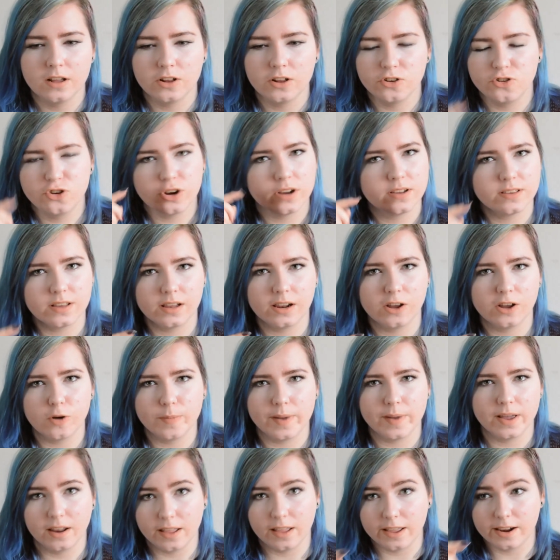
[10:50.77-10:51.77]
Just a little
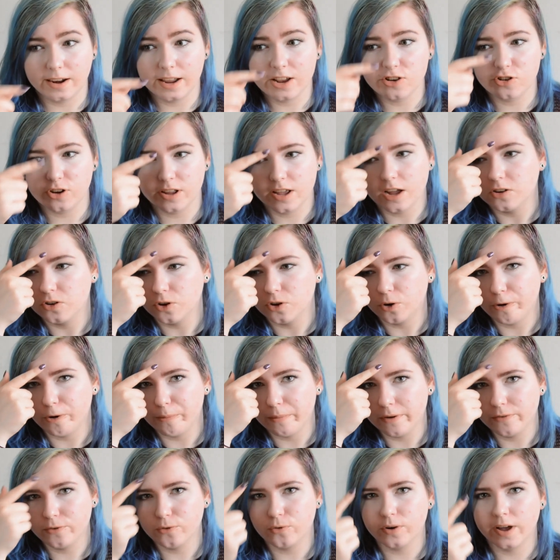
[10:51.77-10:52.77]
bit, like literally a dot on
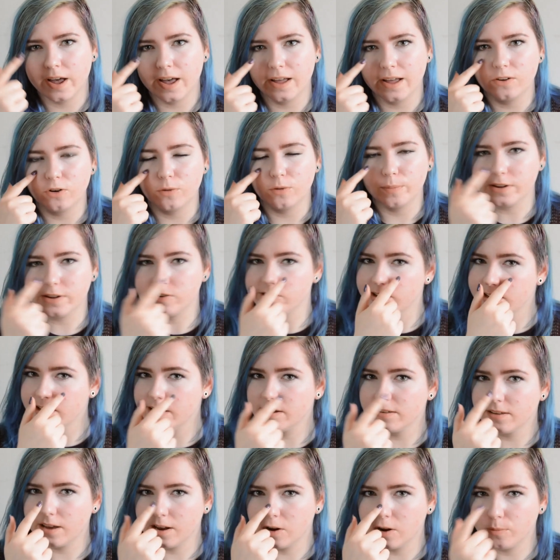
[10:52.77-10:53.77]
my forehead, on my
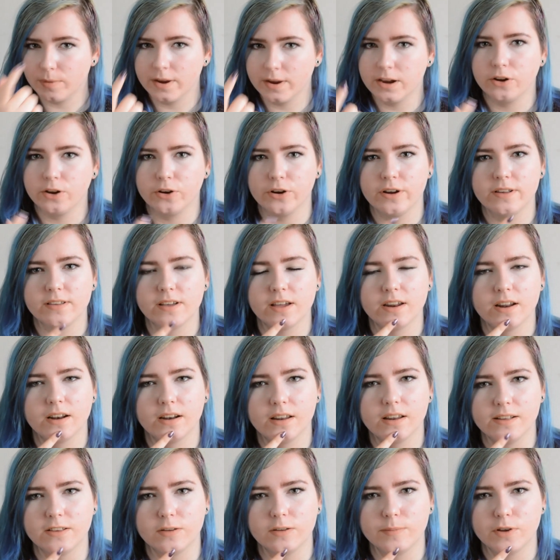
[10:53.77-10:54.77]
cheeks, and on my nose, and a
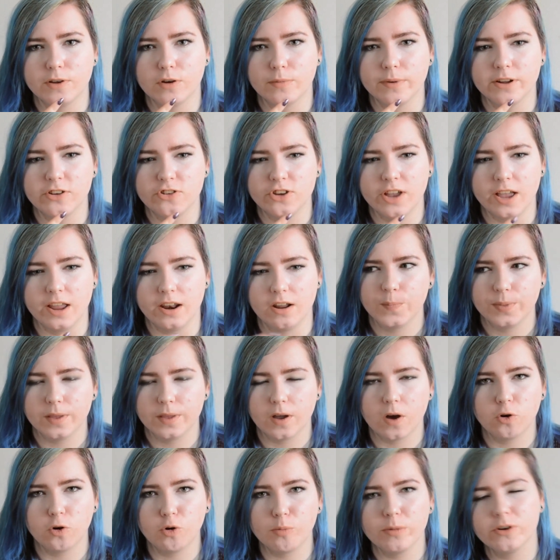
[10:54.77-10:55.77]
little bit on my chin.
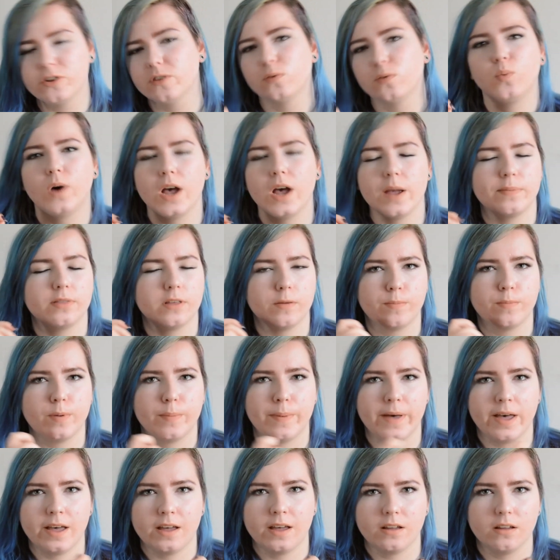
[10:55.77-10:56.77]
I normally just wipe the
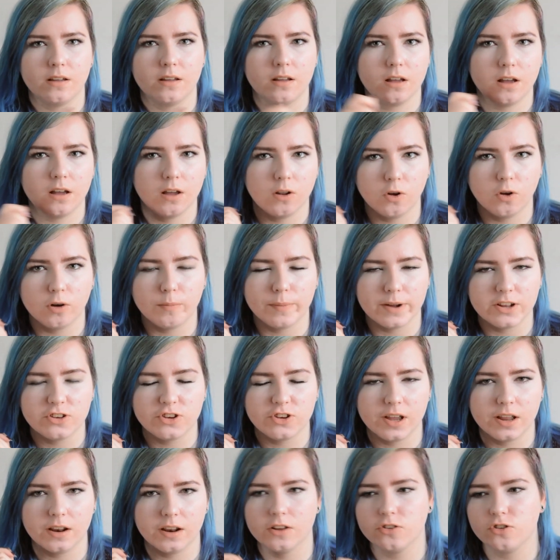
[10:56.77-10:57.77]
pipette along my
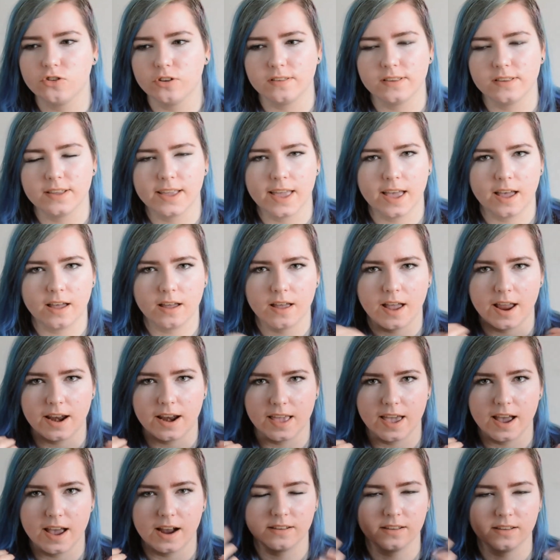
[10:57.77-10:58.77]
chin just to get
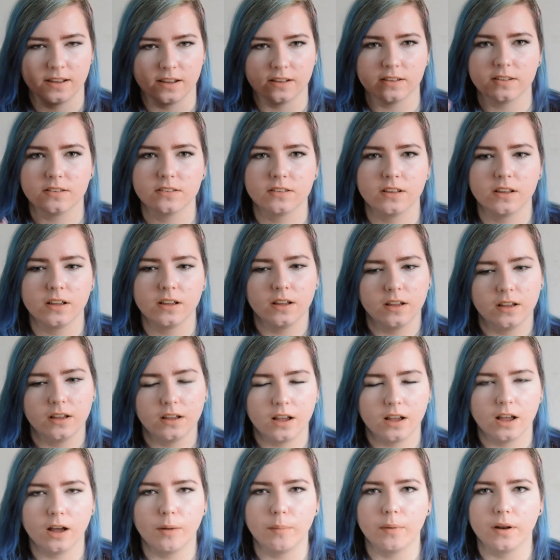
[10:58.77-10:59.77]
any excess
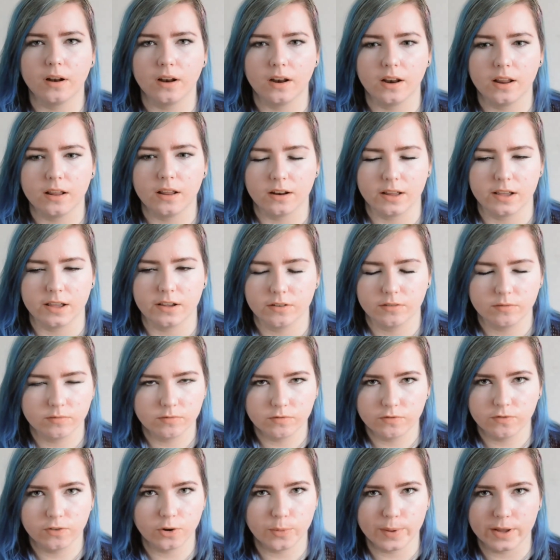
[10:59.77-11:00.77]
like
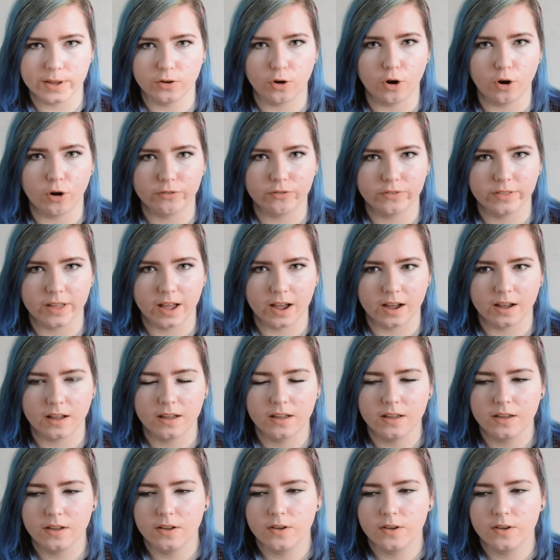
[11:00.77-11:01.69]
fluid off that.